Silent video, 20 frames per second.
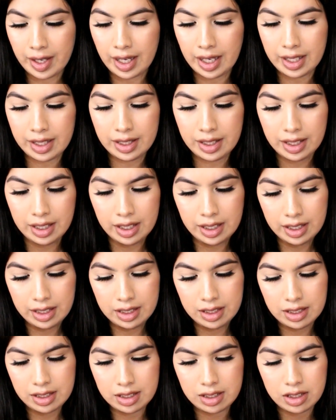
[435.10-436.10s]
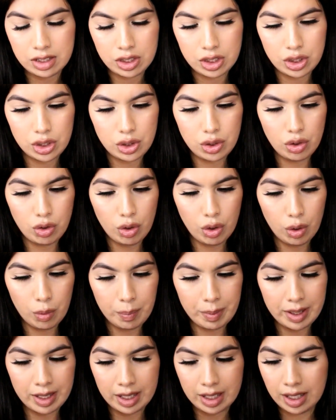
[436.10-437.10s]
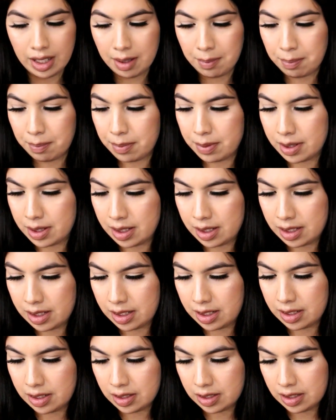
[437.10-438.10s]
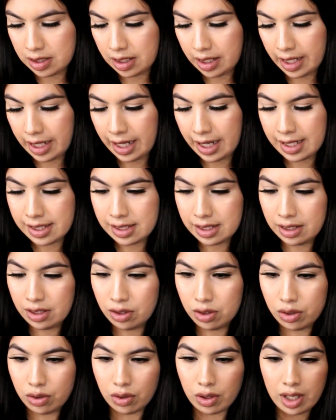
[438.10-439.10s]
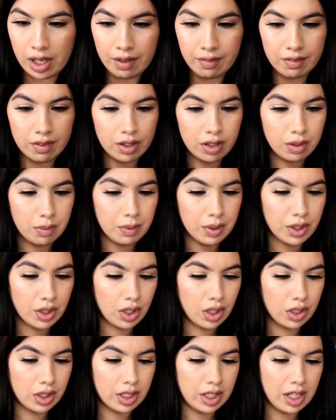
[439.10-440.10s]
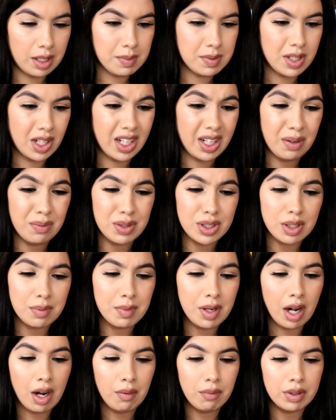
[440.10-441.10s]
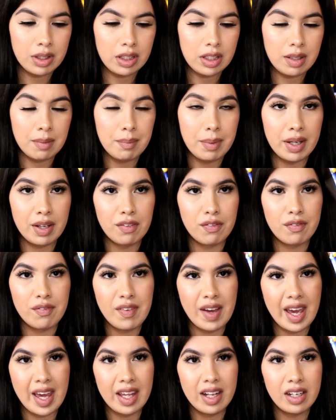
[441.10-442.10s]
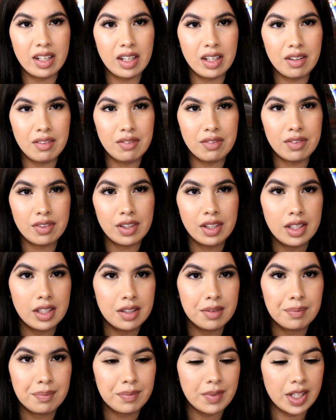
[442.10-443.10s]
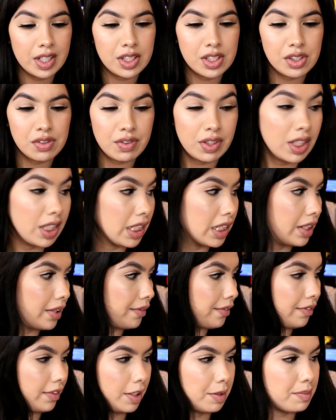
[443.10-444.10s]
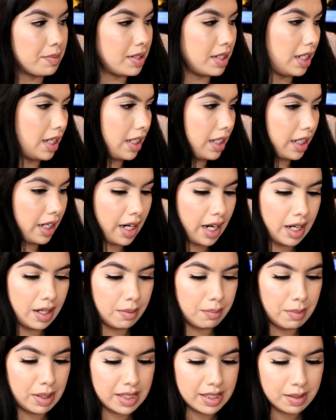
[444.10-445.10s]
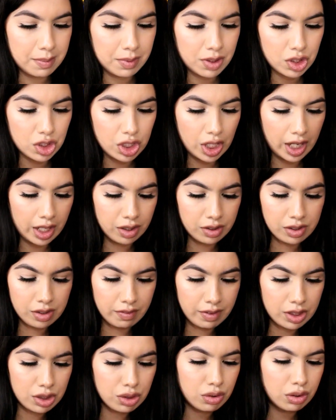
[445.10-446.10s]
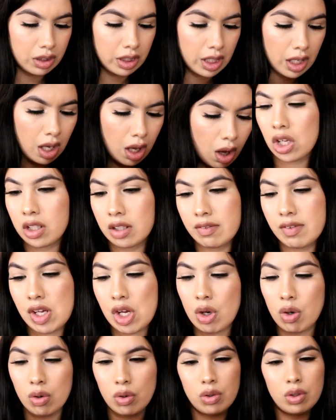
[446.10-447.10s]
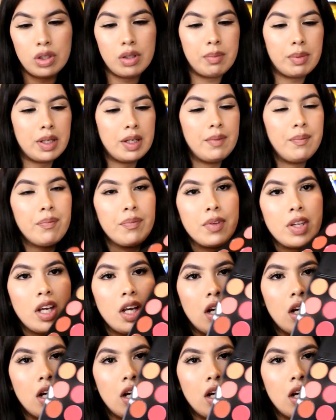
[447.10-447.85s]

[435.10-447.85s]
And then you open it up. It has a little cover with all the names on it, which I'm not really a big fan of. I just feel like they're flimsy and they kind of mess up the shadows eventually. Olivey gold, but